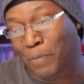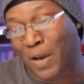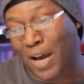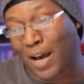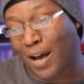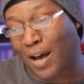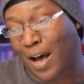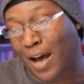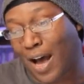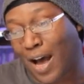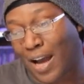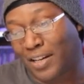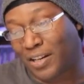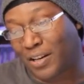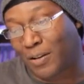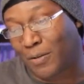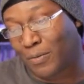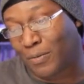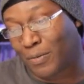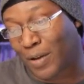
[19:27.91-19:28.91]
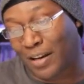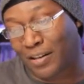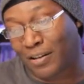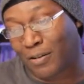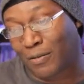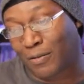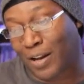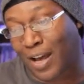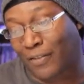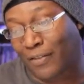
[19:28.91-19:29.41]
Uh, I don't. I
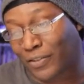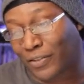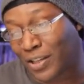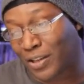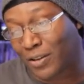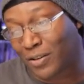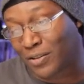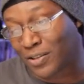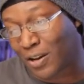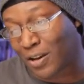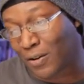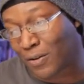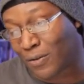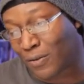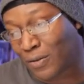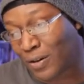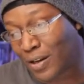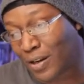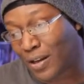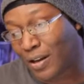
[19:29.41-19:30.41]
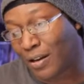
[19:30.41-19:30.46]
don't have Killzone.